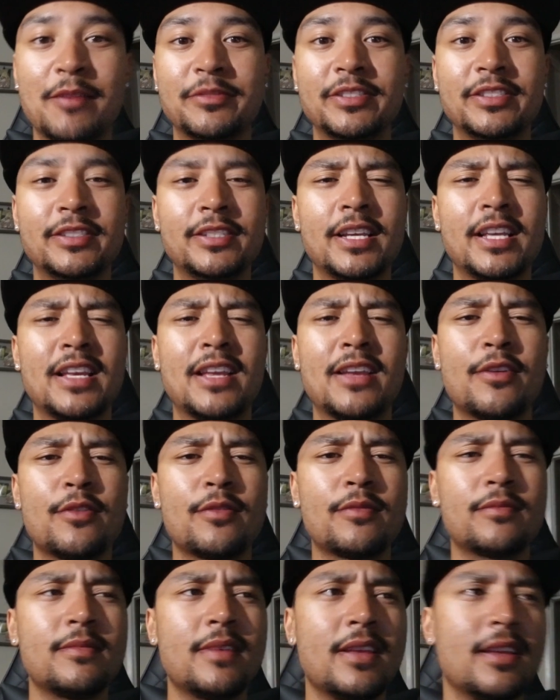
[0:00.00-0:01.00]
I'm just
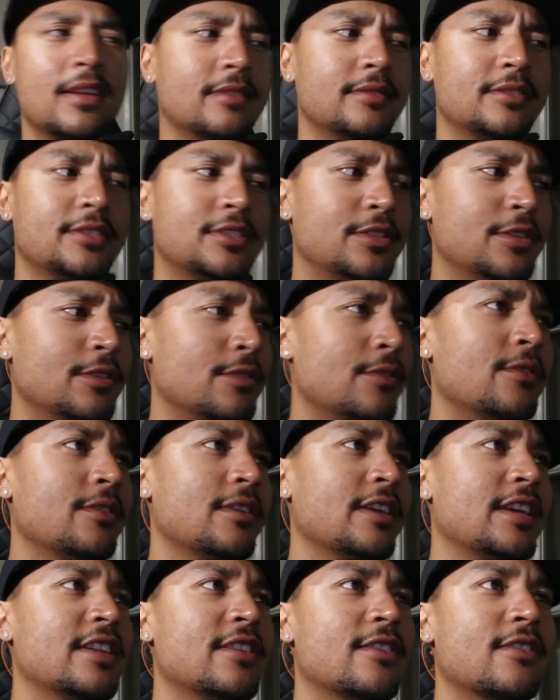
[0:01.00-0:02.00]

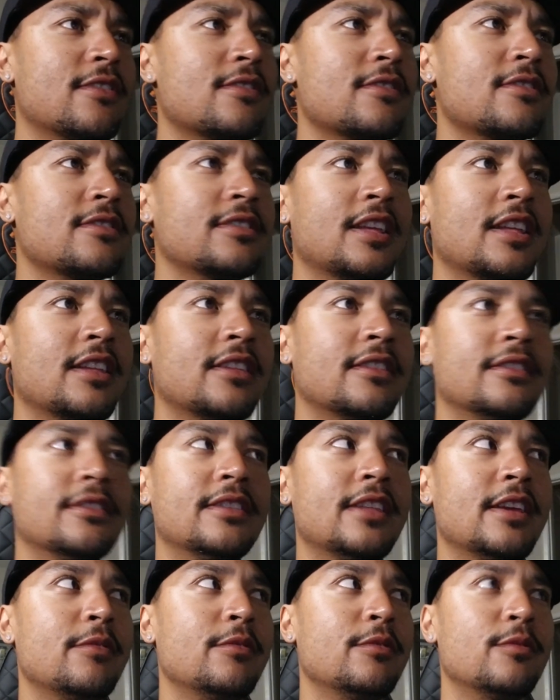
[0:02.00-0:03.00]
still in awe
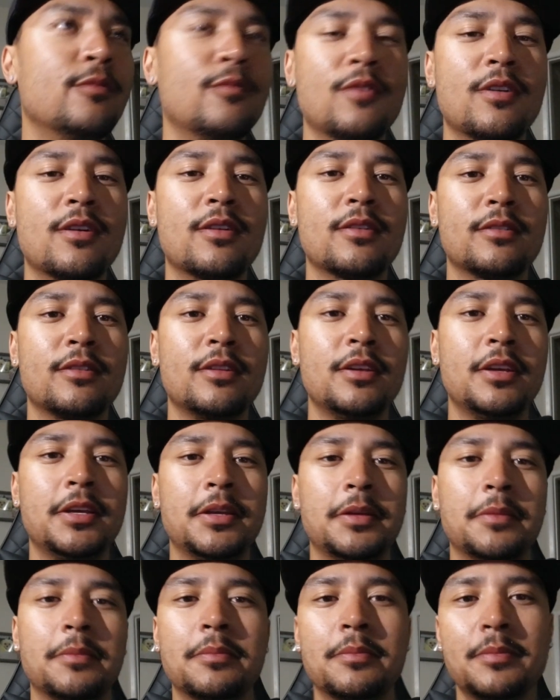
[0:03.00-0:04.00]
that they would want
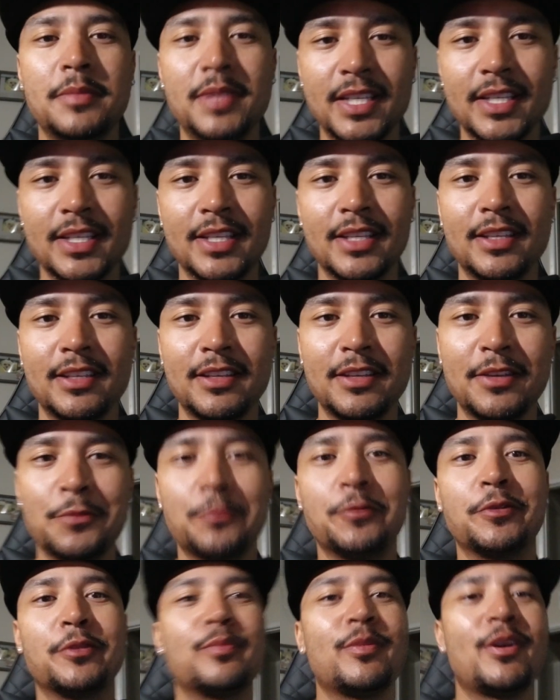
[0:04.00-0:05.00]
me
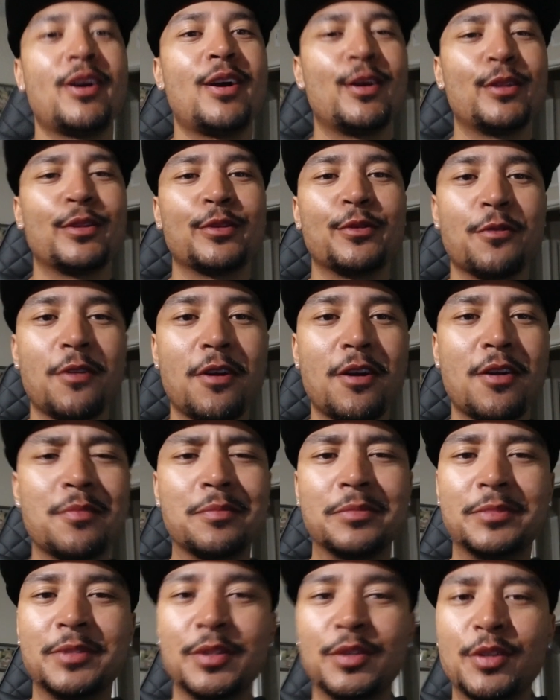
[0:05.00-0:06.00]
with my Honda
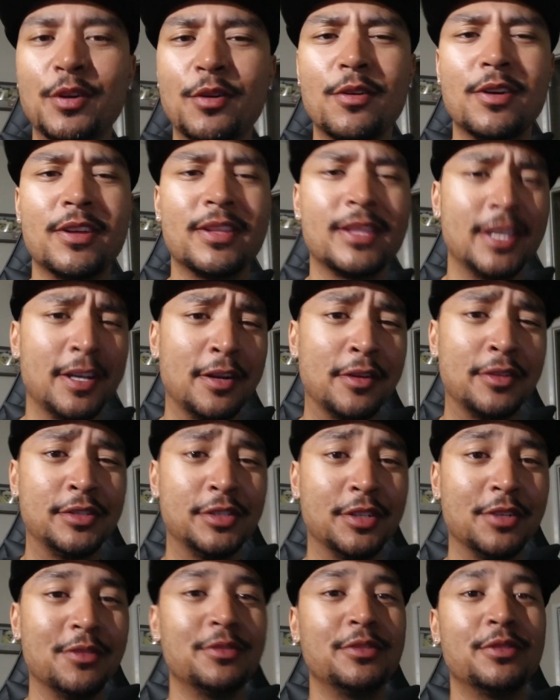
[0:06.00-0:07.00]
Grom to go on their
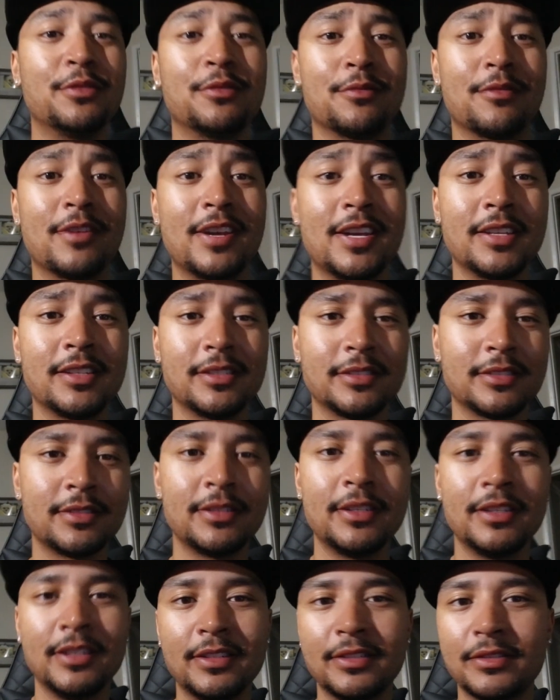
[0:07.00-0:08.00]
show to
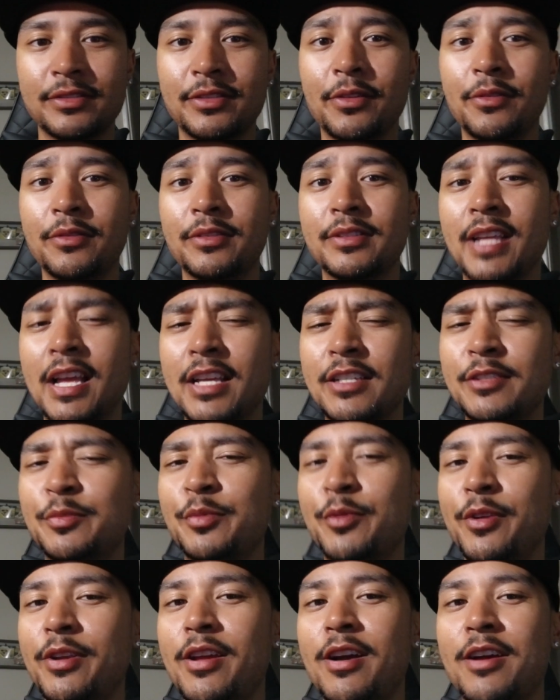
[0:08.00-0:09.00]
race. So that's
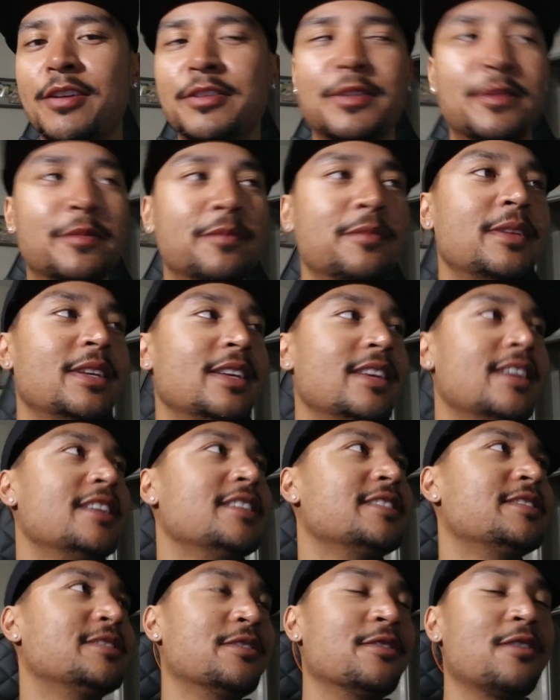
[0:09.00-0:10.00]
pretty awesome.
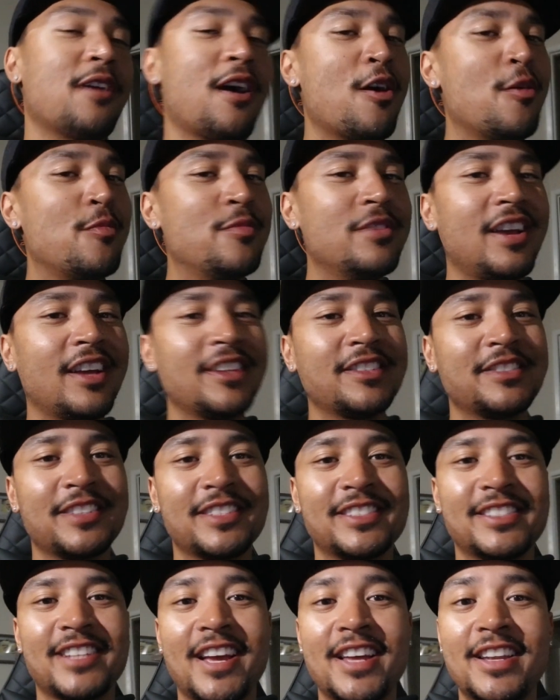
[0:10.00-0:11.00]
So I hope you guys
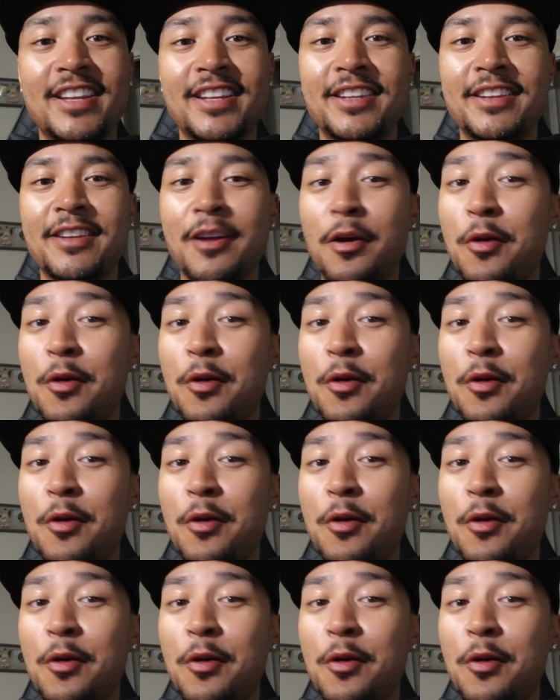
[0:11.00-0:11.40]
are excited.